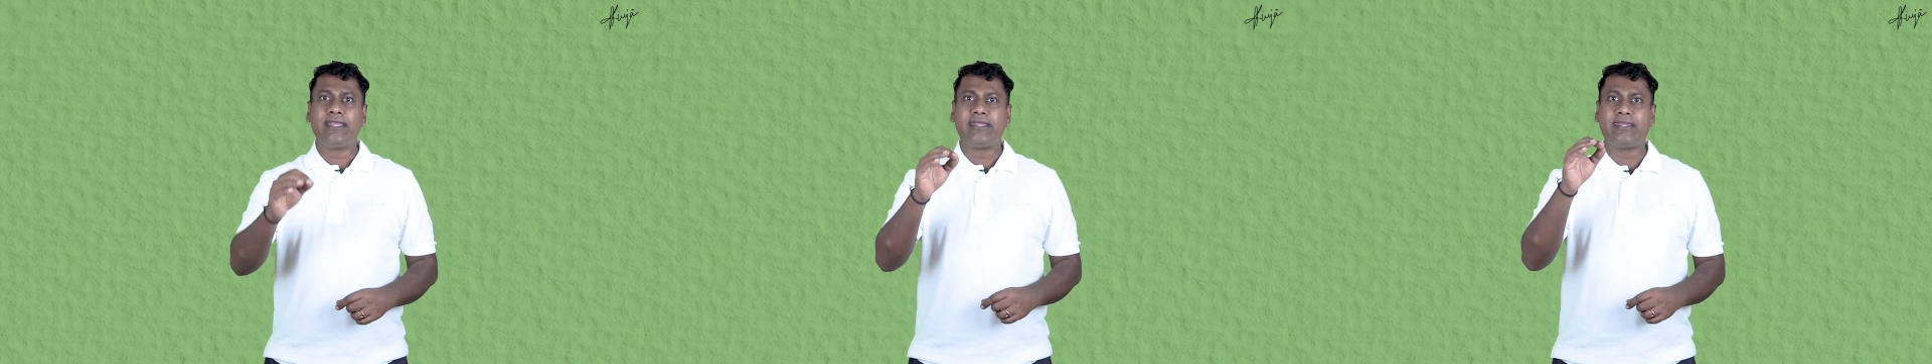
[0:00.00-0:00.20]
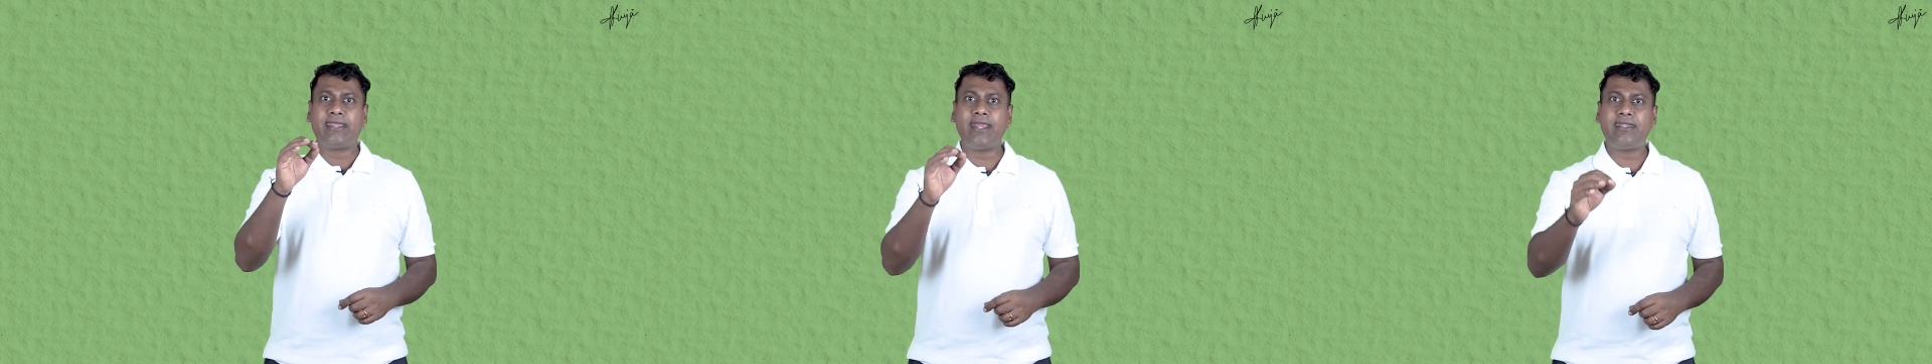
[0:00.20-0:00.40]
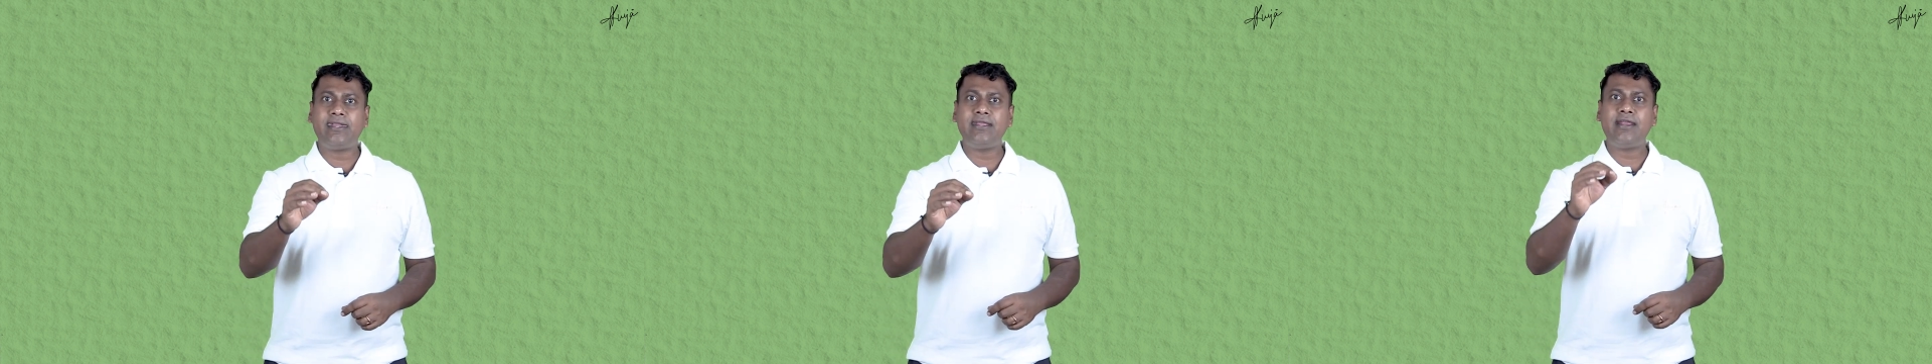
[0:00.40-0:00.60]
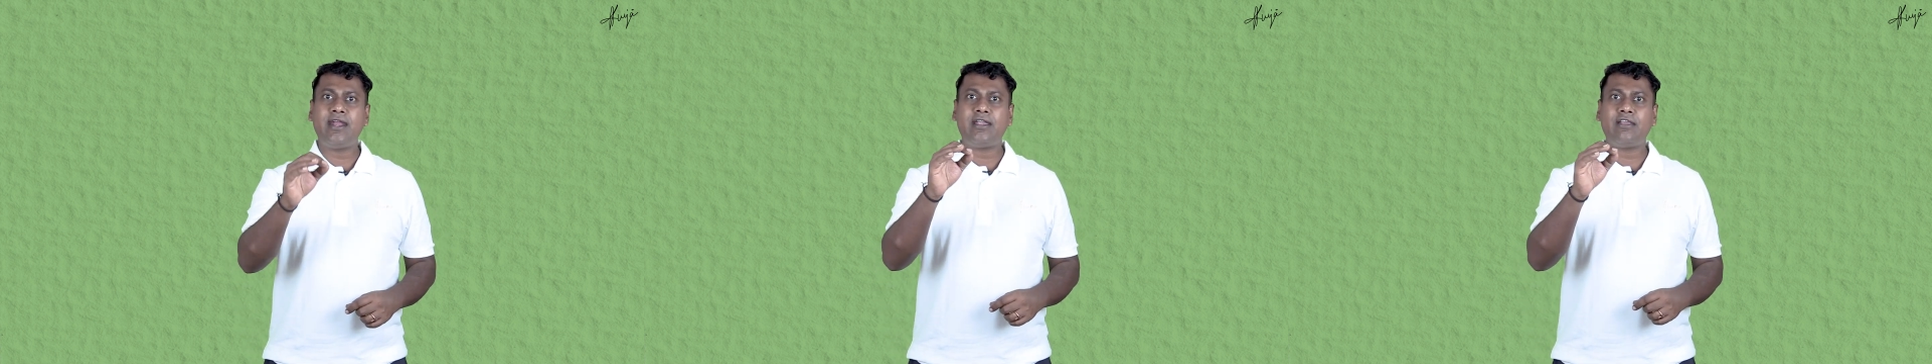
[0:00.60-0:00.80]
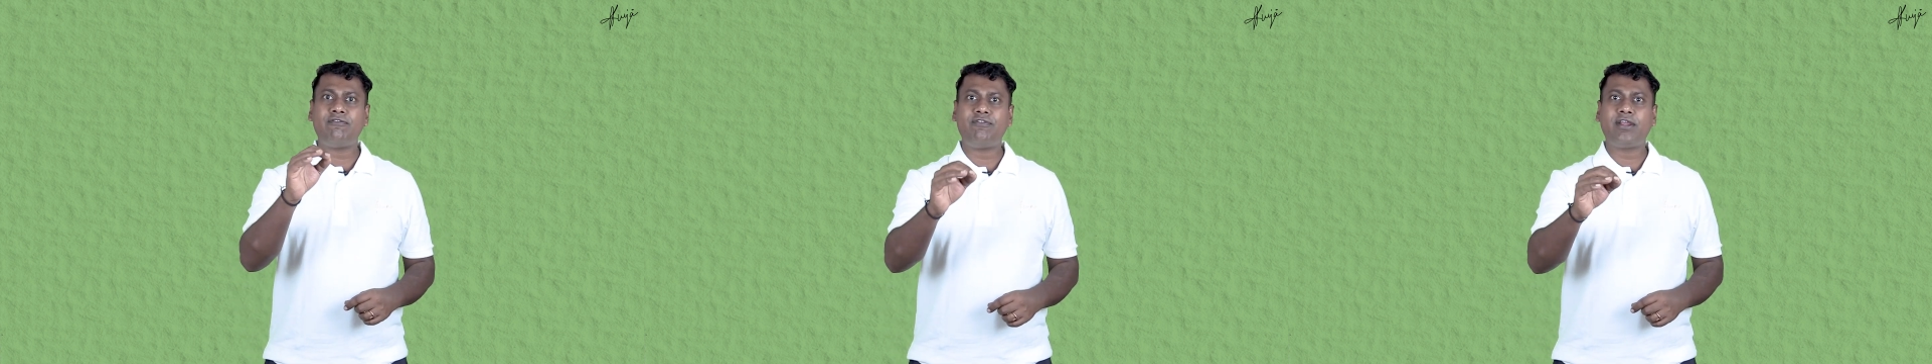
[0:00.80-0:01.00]
Getting a
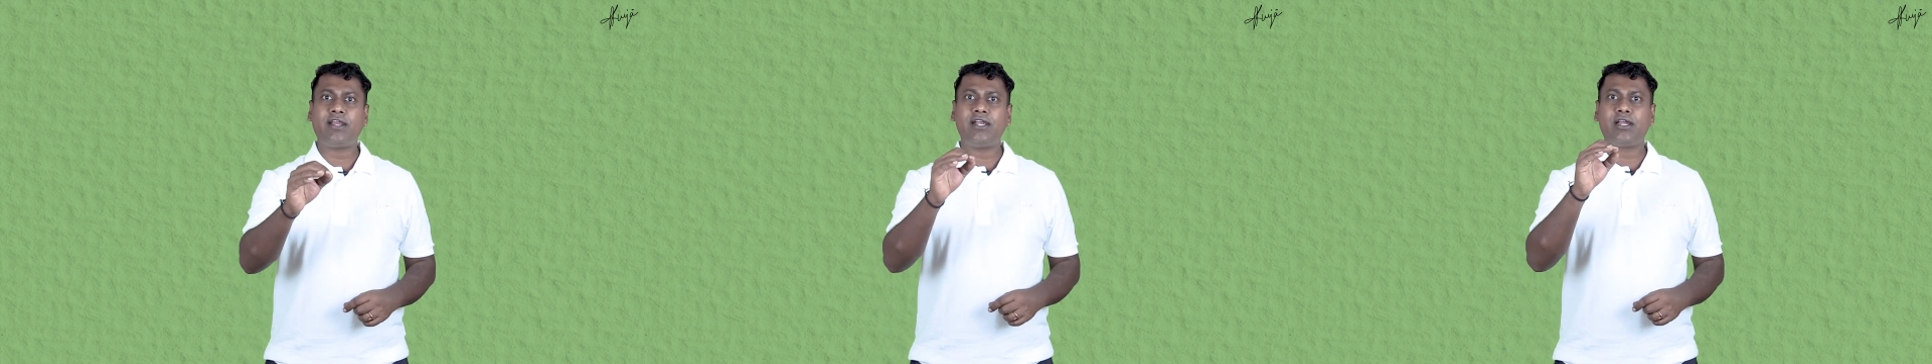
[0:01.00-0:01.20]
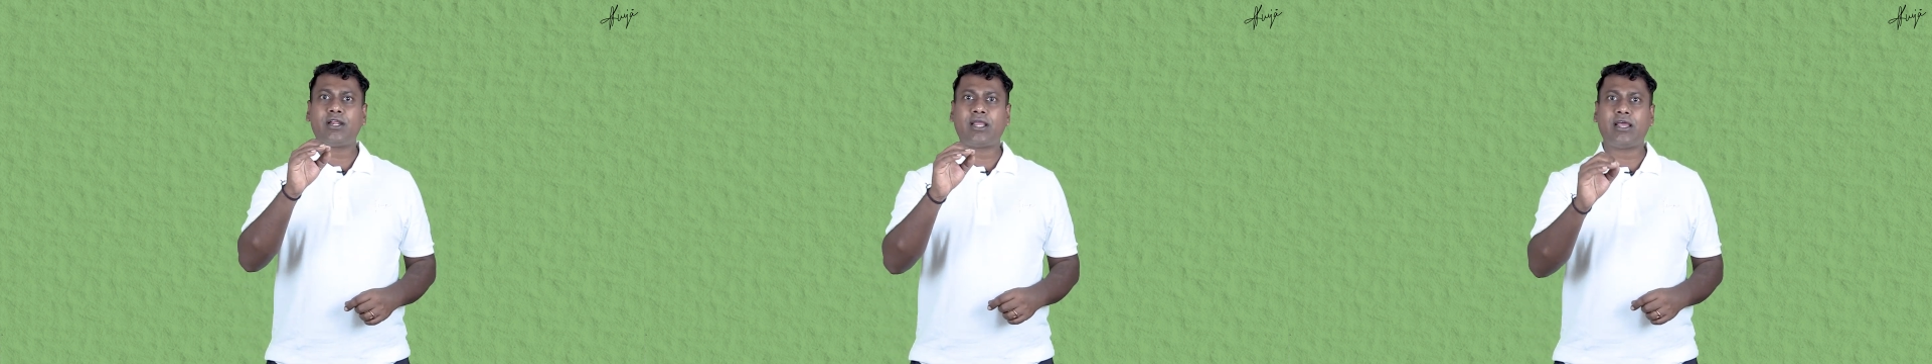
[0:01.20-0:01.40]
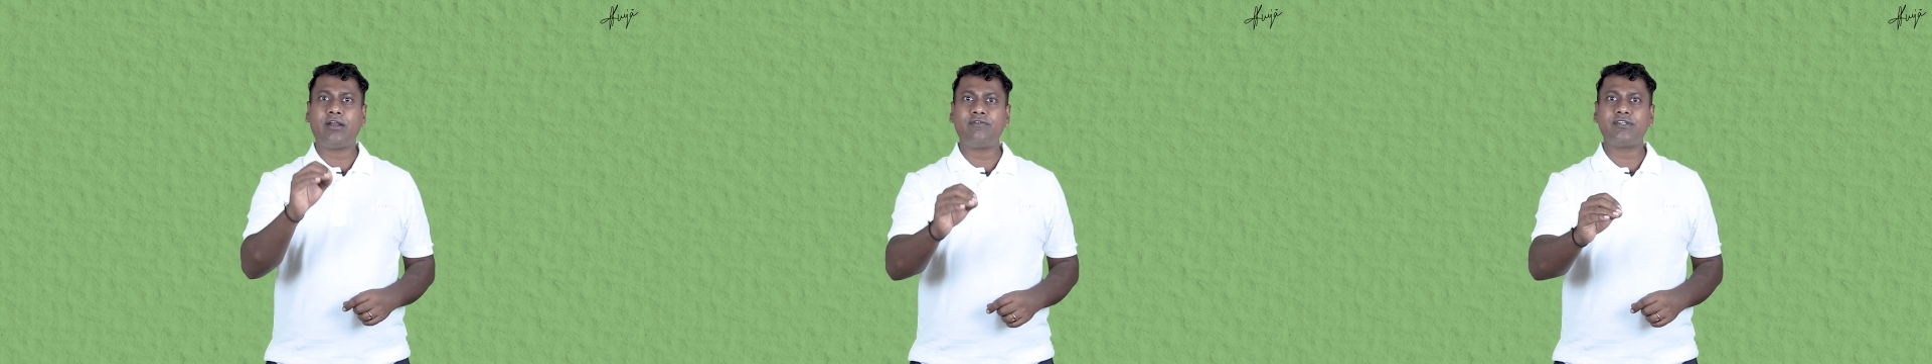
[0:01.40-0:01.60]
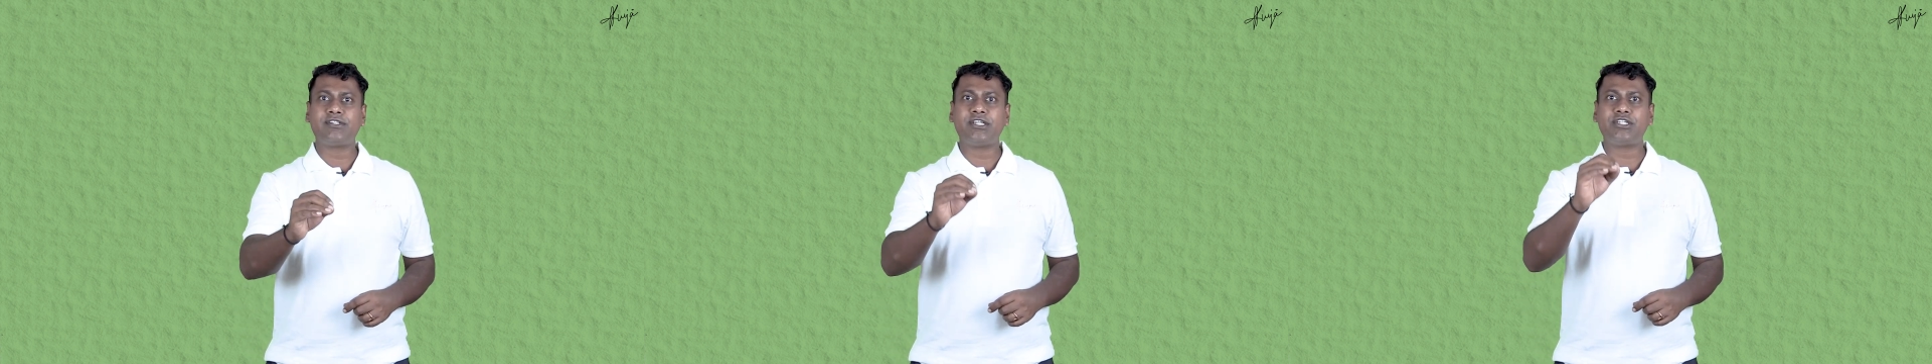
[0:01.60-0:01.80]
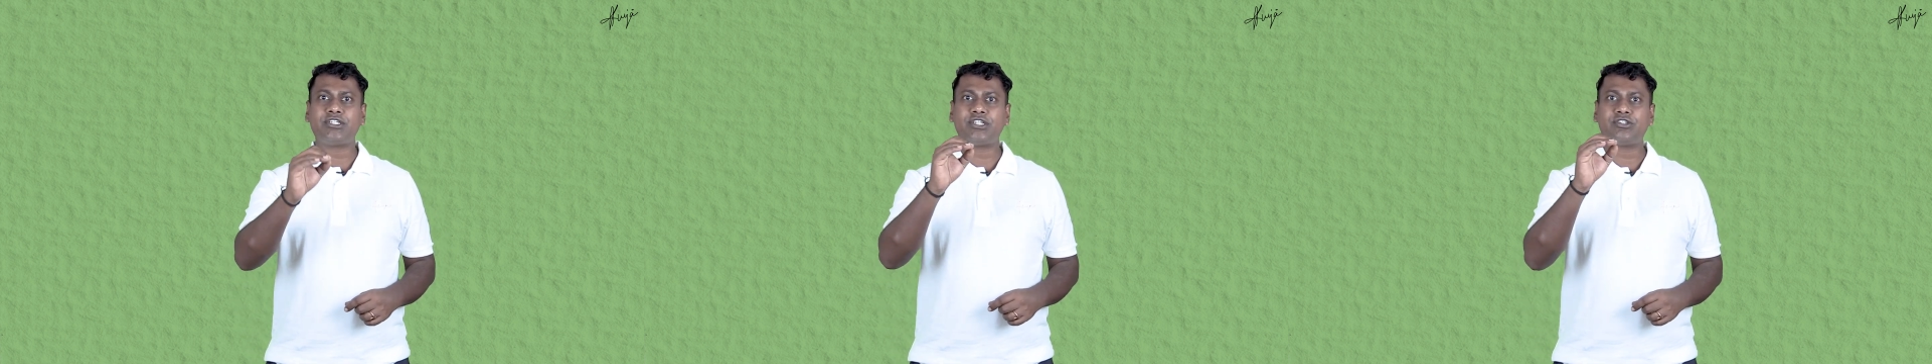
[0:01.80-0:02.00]
difficult
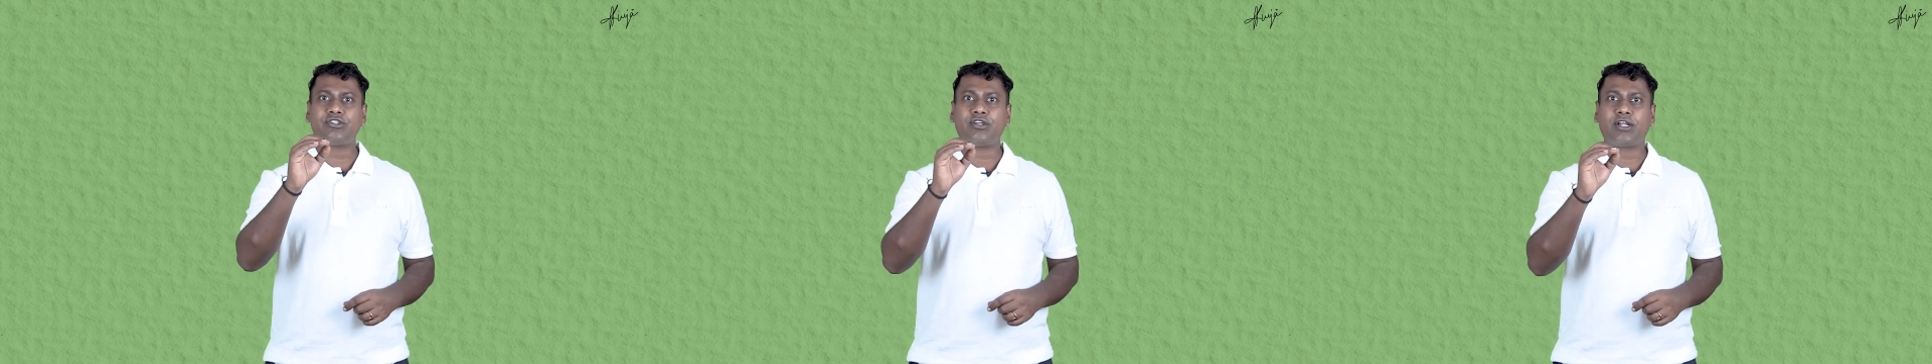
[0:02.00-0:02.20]
conversations